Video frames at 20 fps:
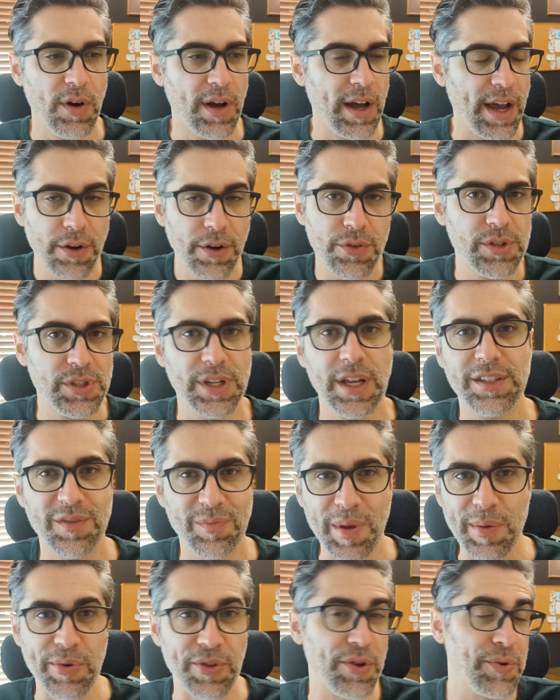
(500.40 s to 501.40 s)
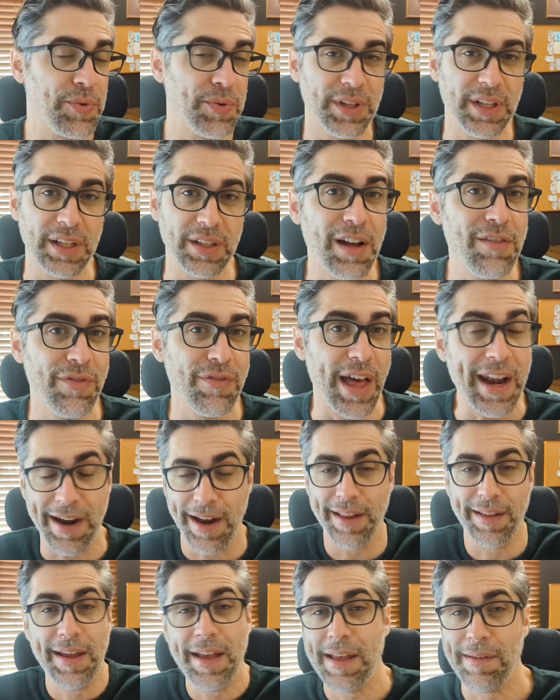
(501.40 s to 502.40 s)
I know there's lots of people that really love that,
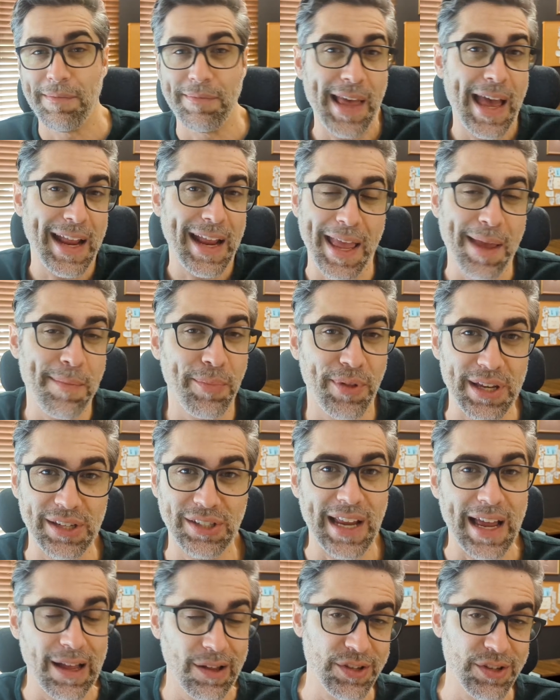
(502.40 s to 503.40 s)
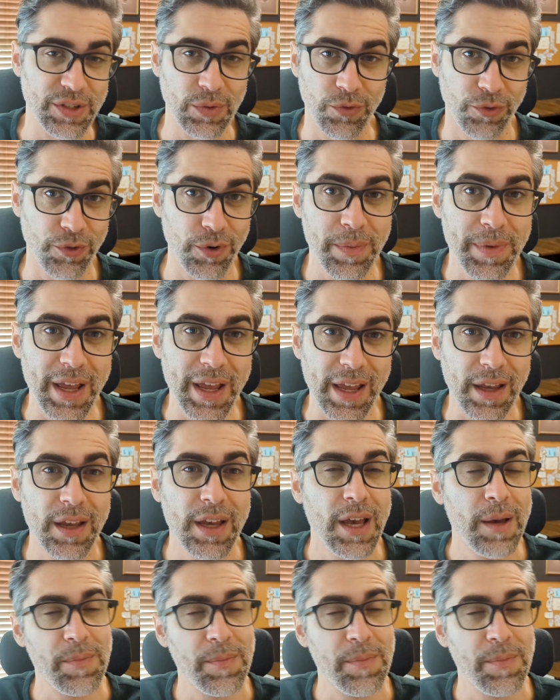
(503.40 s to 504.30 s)
and that gameplay style isn't for me,